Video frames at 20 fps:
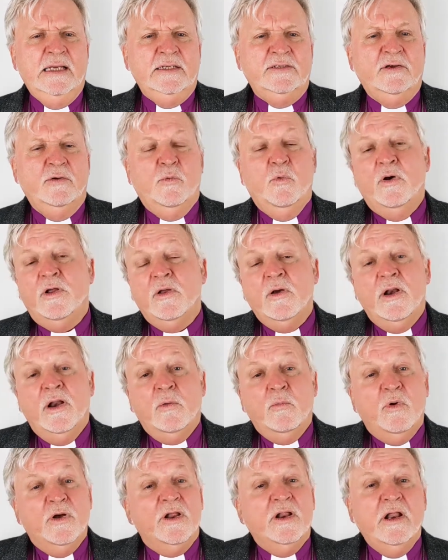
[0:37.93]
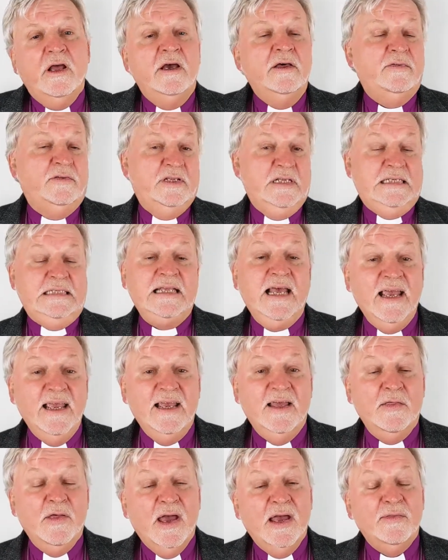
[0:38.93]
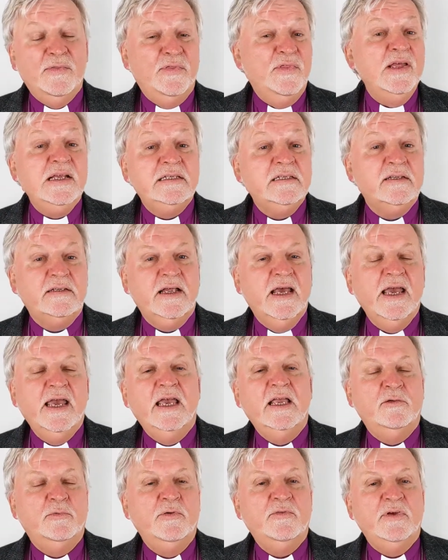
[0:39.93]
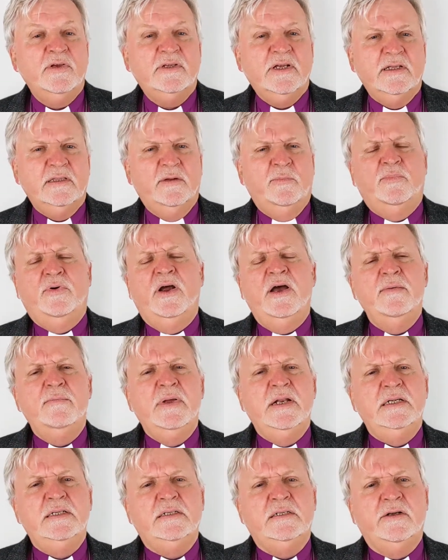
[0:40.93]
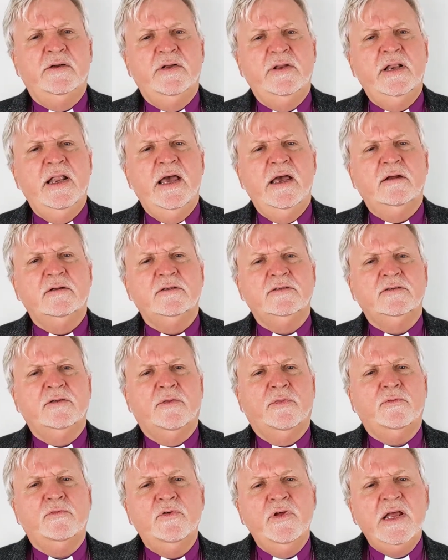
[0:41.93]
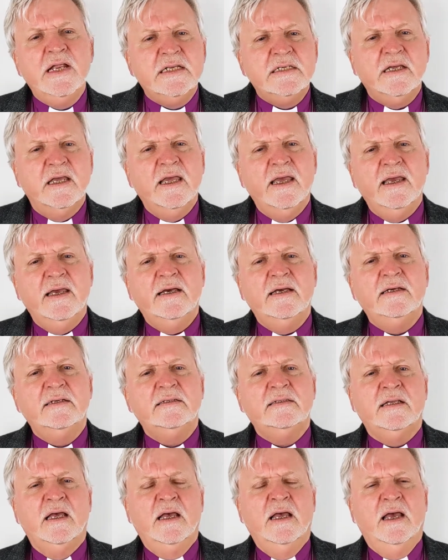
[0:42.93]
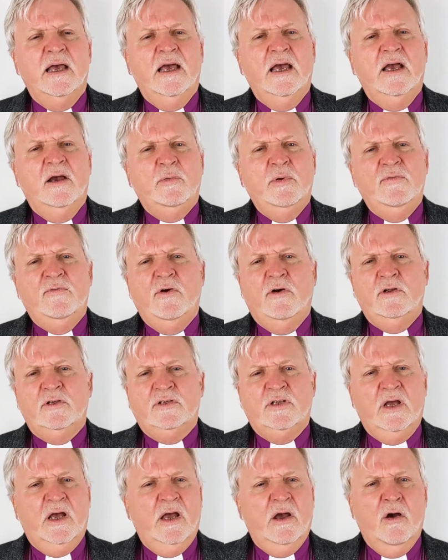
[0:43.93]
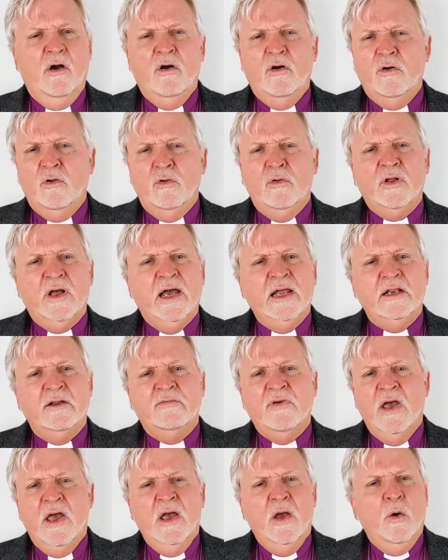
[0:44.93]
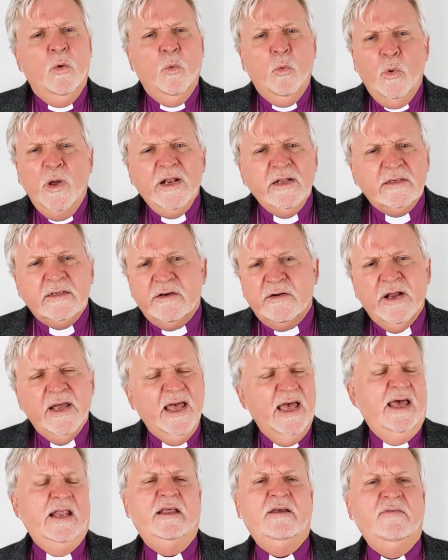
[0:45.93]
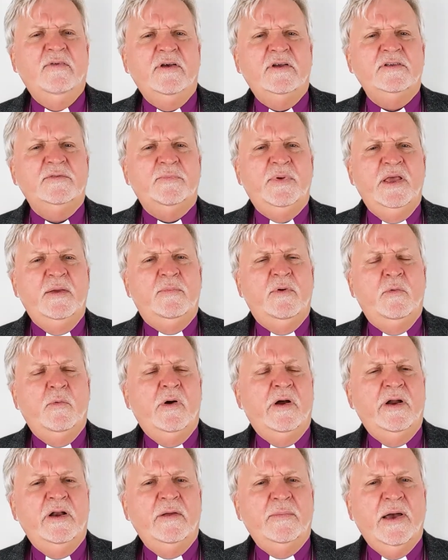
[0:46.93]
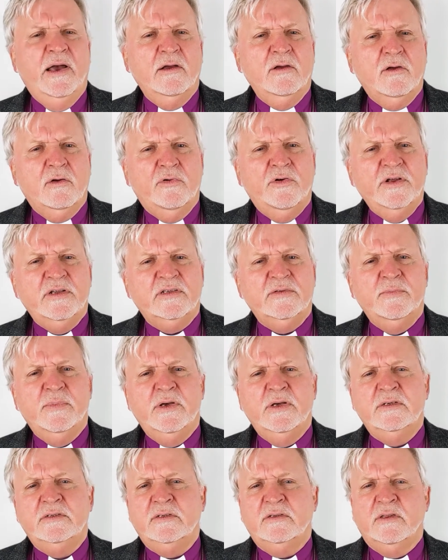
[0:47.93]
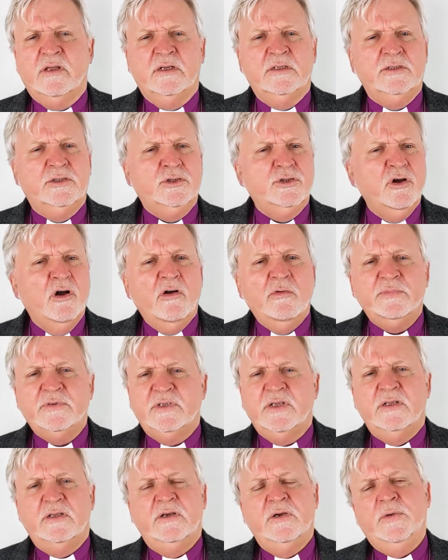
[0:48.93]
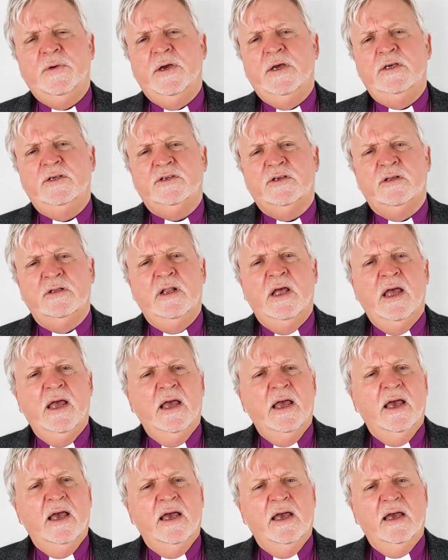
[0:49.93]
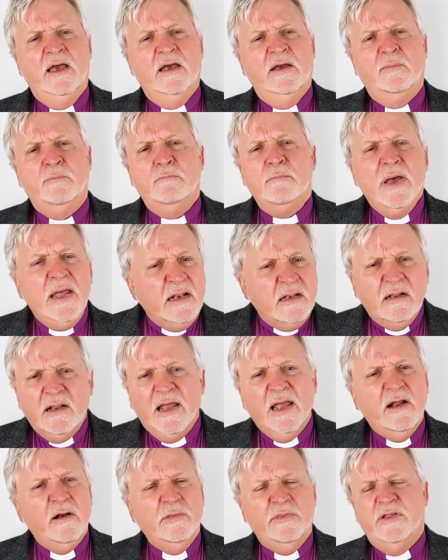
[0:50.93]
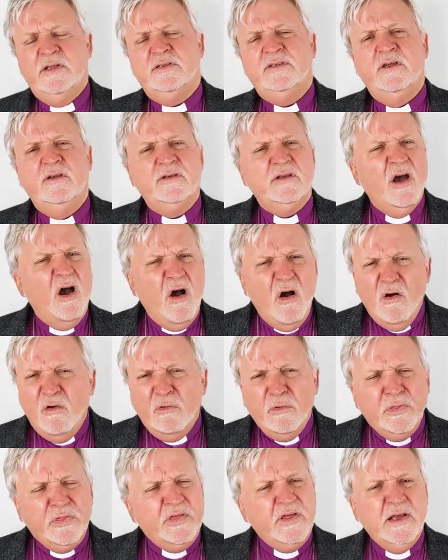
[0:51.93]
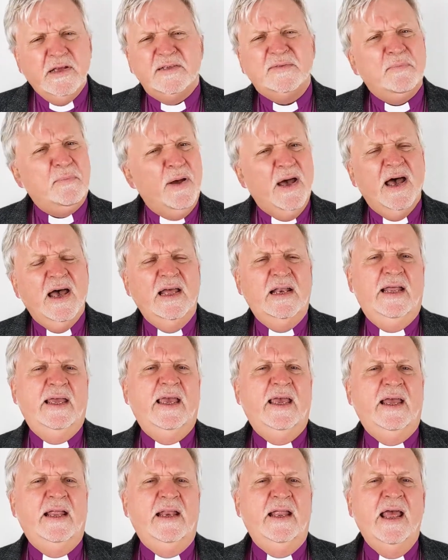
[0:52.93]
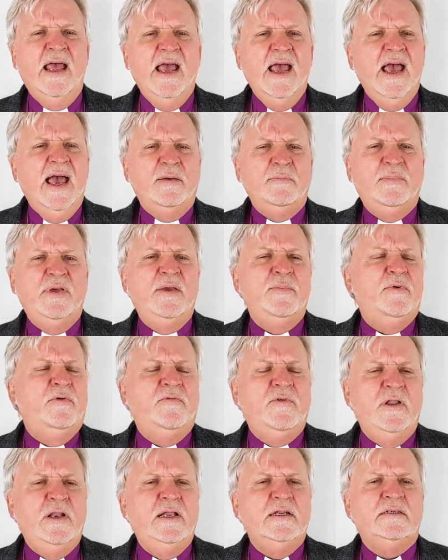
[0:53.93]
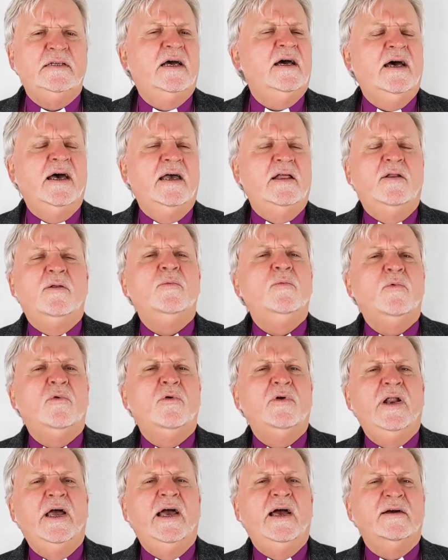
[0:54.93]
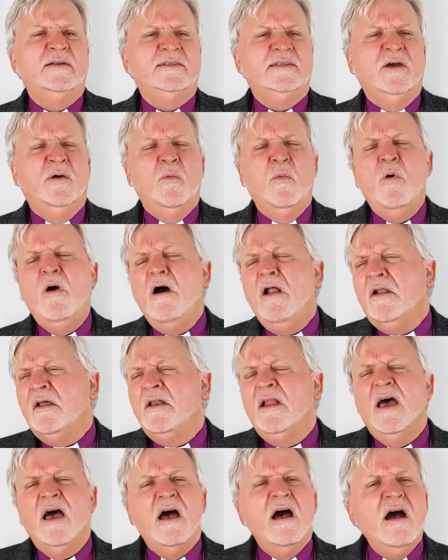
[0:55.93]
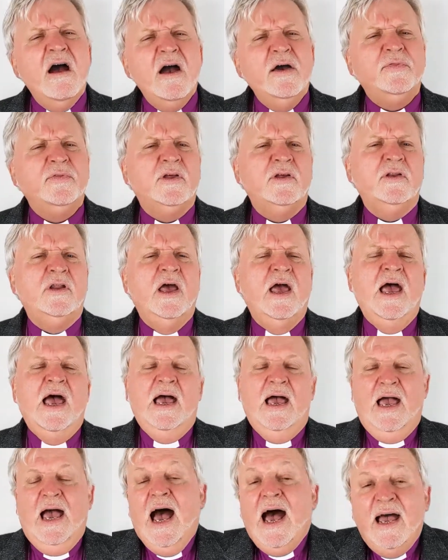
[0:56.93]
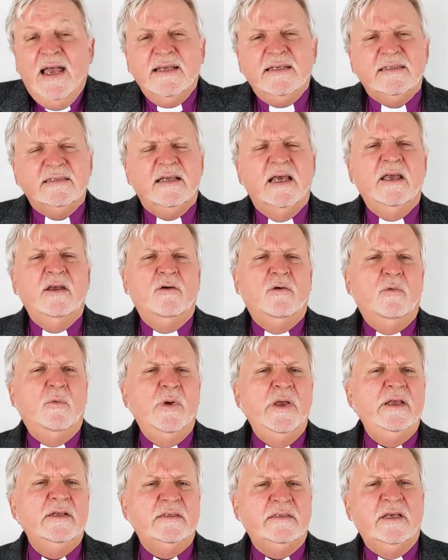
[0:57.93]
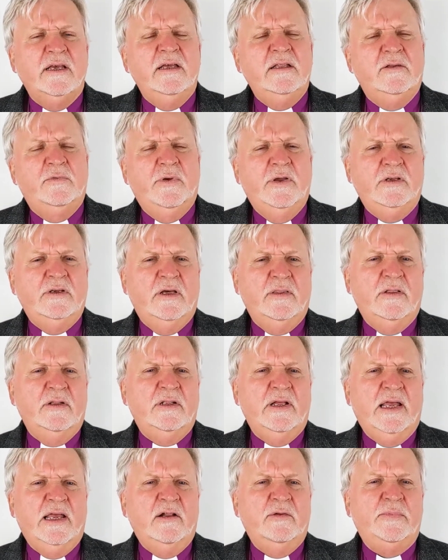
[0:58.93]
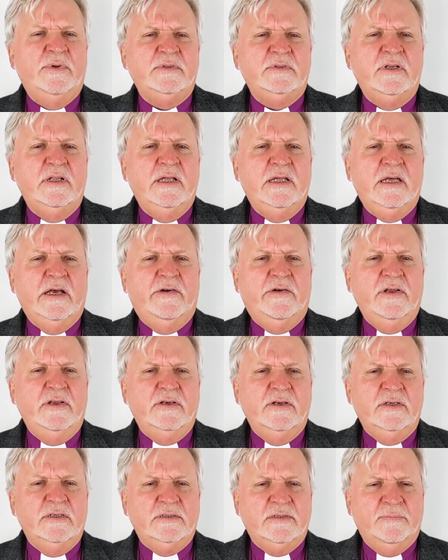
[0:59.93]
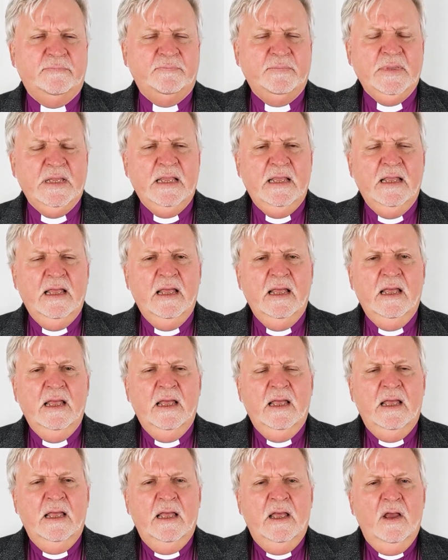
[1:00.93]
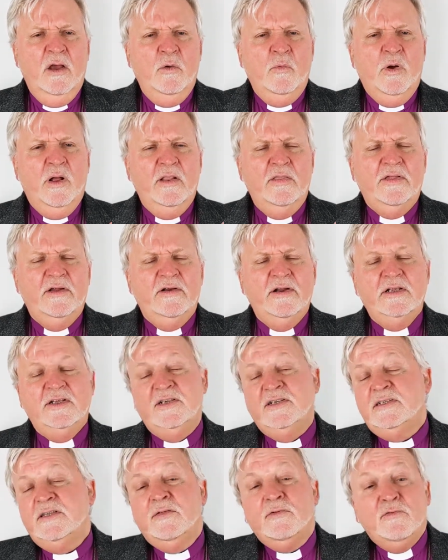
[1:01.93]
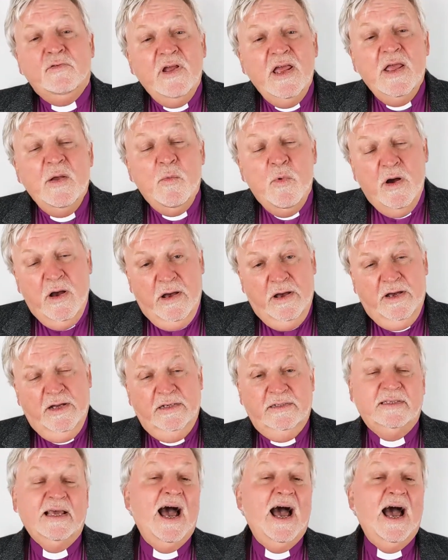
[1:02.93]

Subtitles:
So what on earth to say at this stage? We just had the Prime Minister announce the three tiers. We've got a whole kind of winter ahead of us. People worried about Christmas, the job situation, mental health issues, whole things piling in and people feeling tired and worn out. So what on earth can I say or we say to each other to help us and encourage us? Well, there are just three words